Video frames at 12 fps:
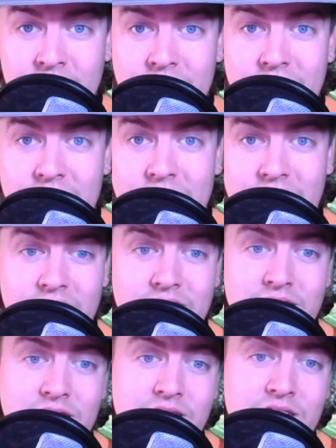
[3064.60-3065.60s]
like.
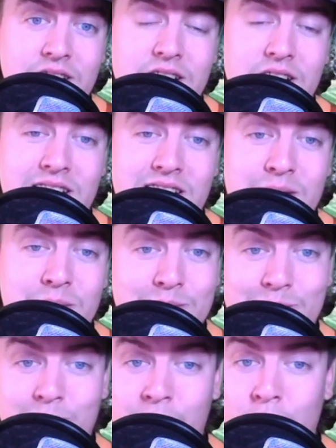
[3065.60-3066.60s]

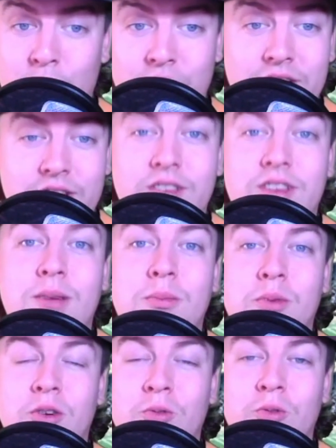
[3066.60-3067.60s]
Of course, that's a team
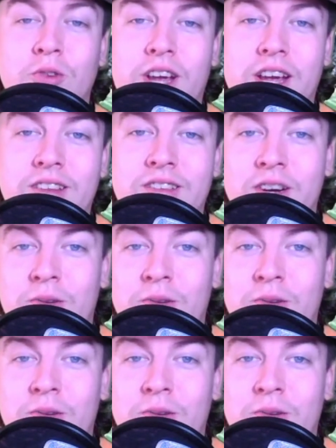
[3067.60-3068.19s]
I'm going to root against. I don't